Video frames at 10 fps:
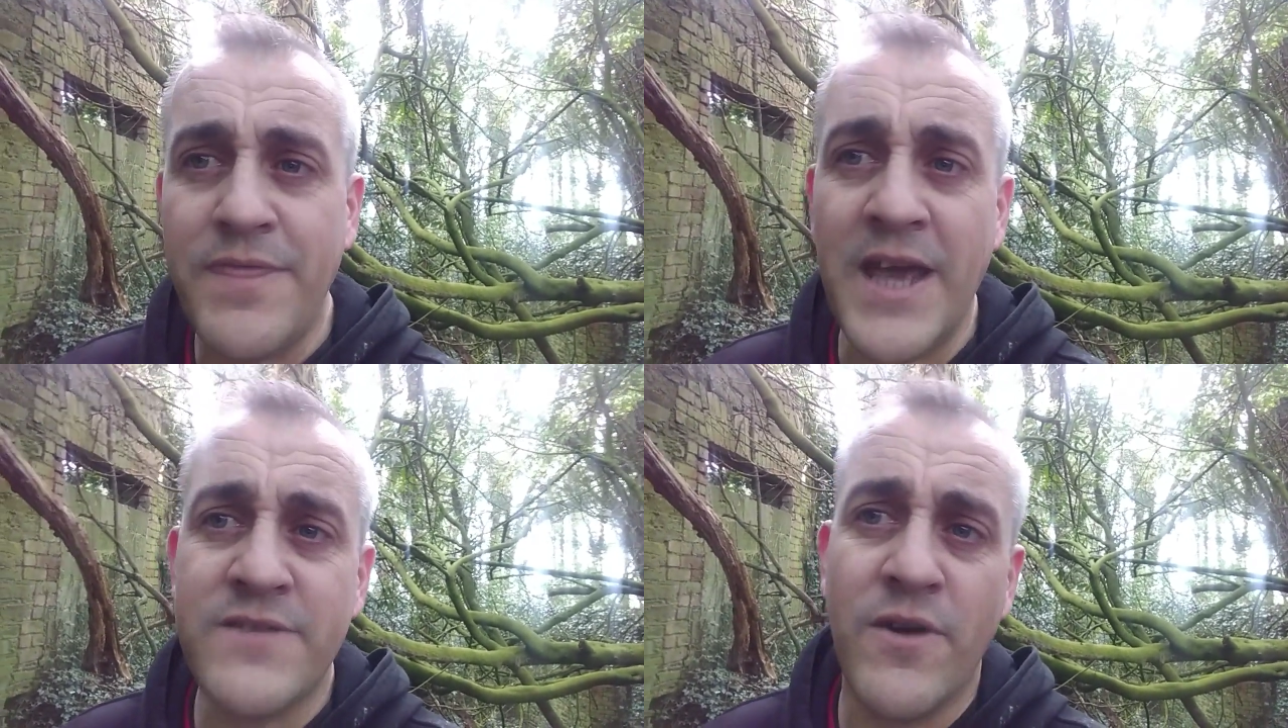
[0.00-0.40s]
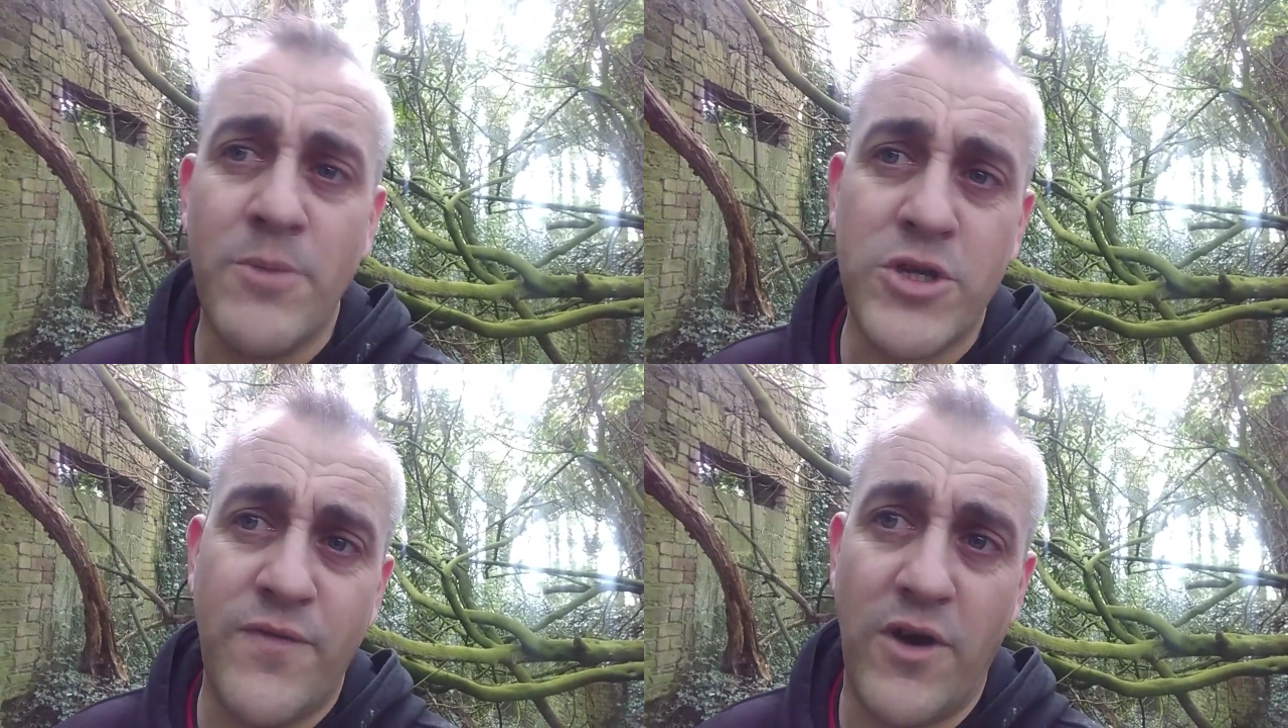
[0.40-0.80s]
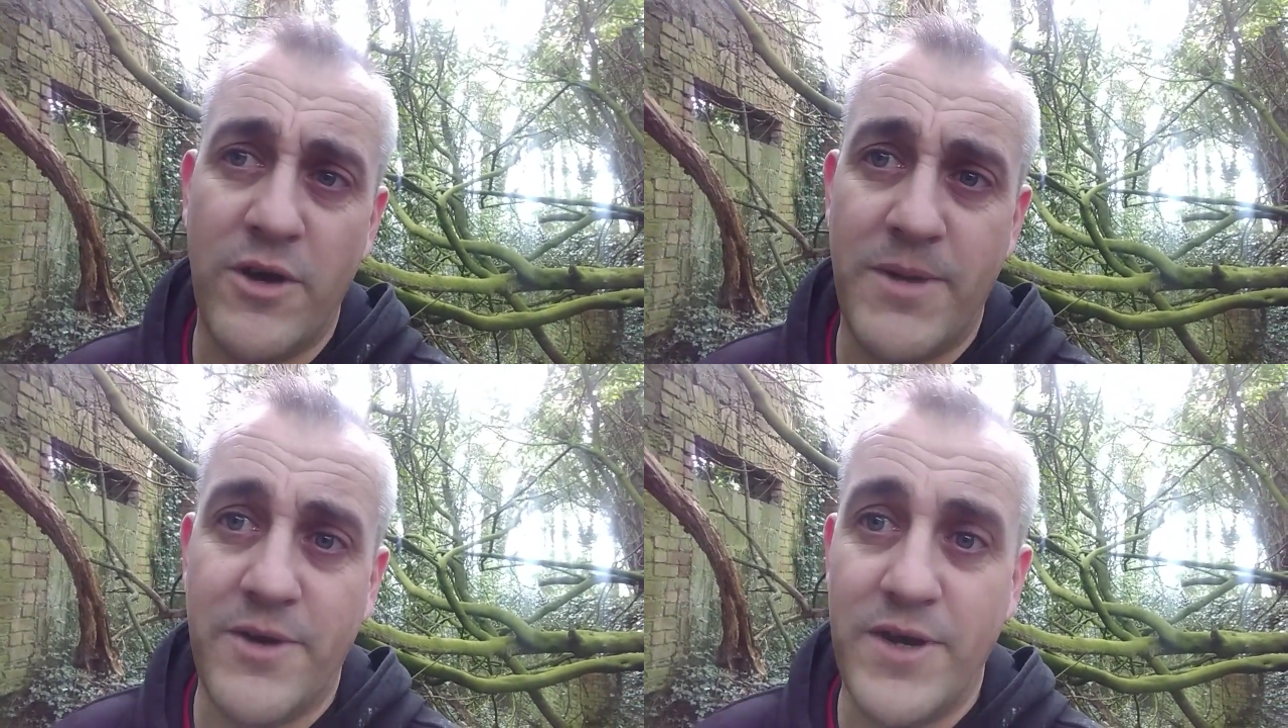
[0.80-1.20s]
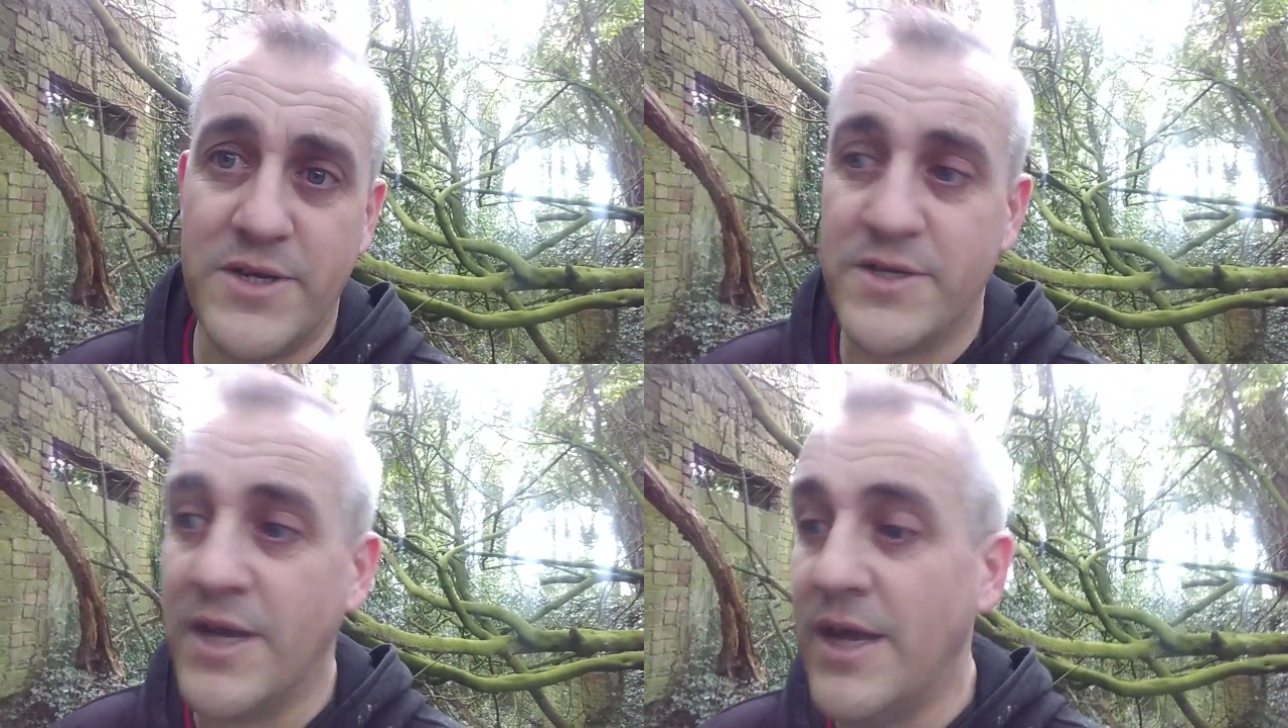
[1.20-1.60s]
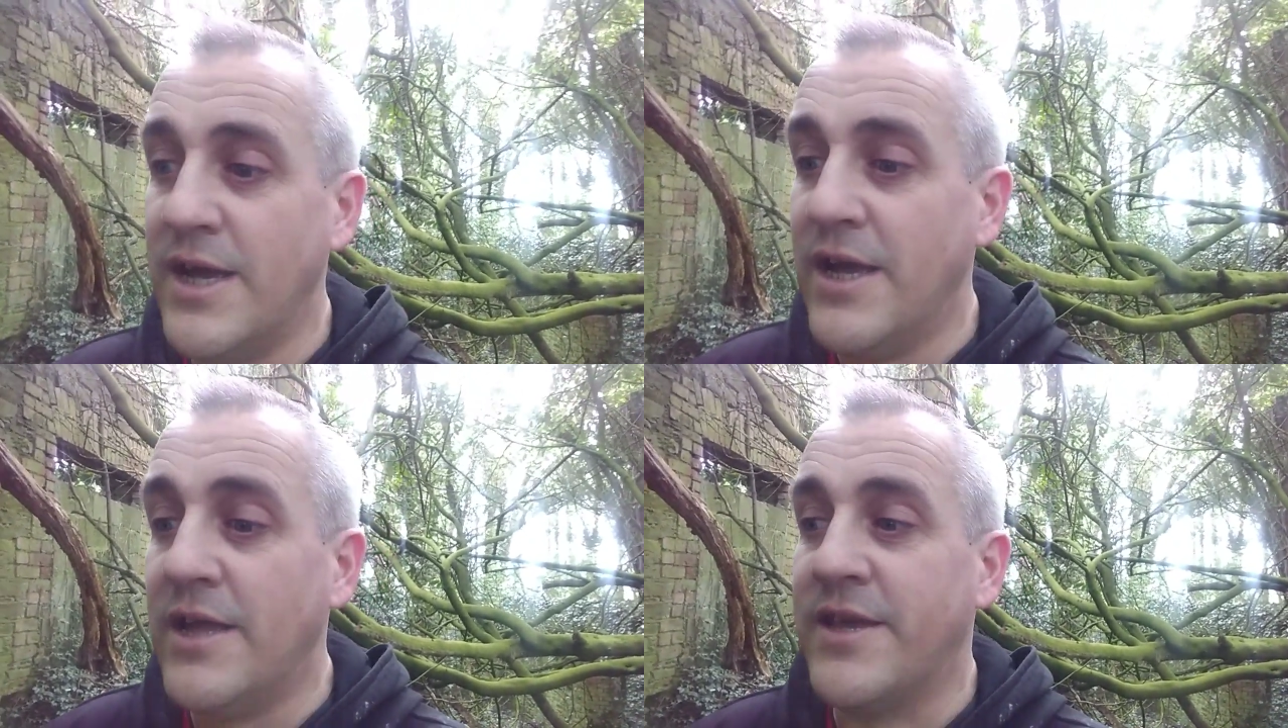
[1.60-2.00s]
Thanks very much for all the moderators.
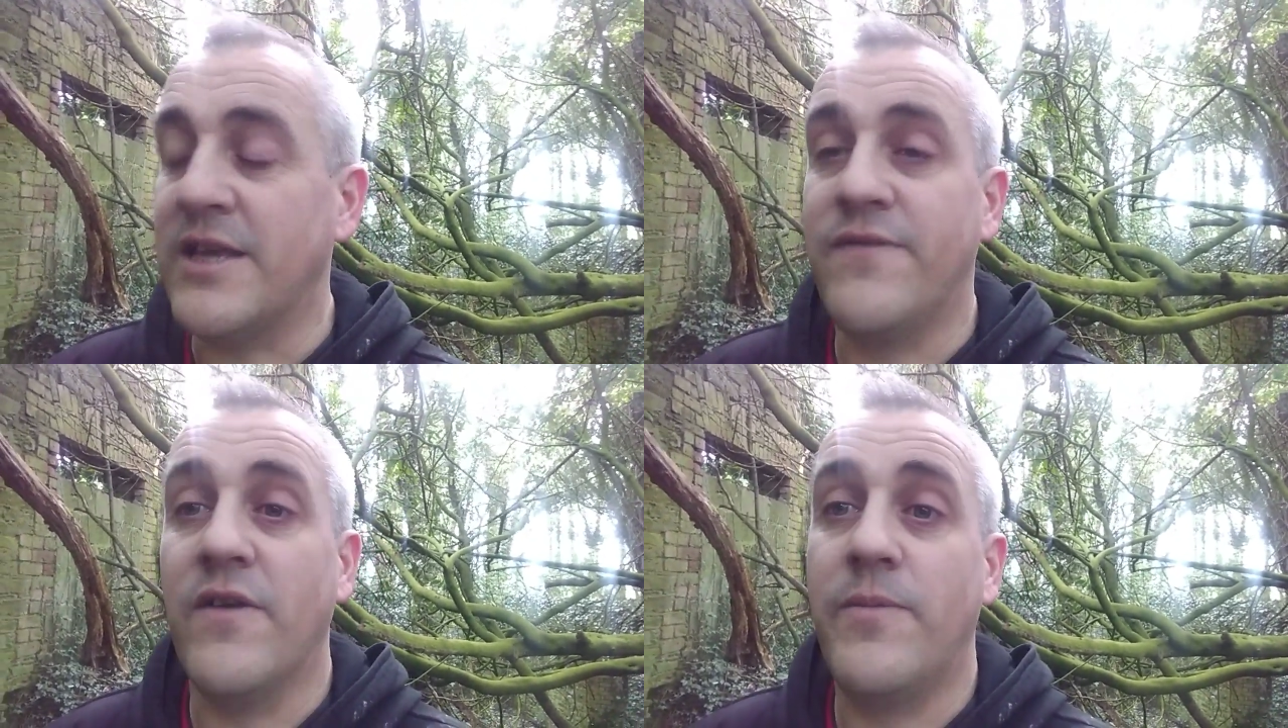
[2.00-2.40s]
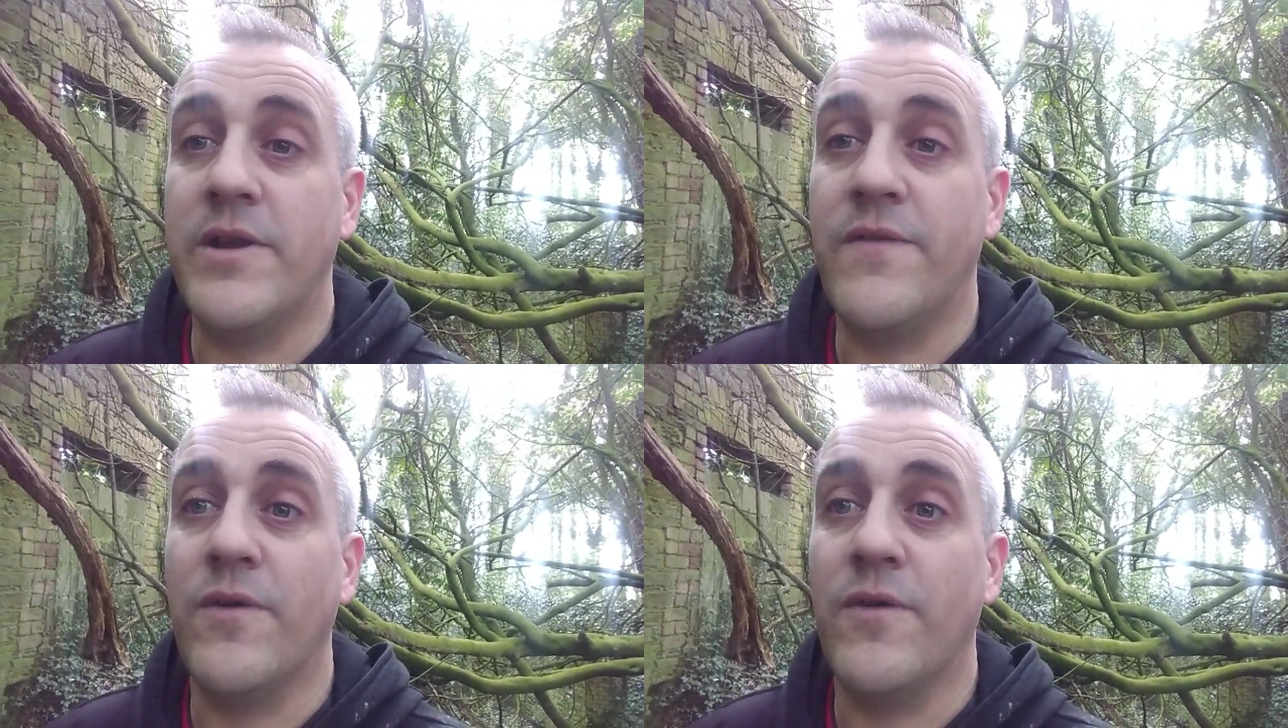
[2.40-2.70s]
Thanks for everybody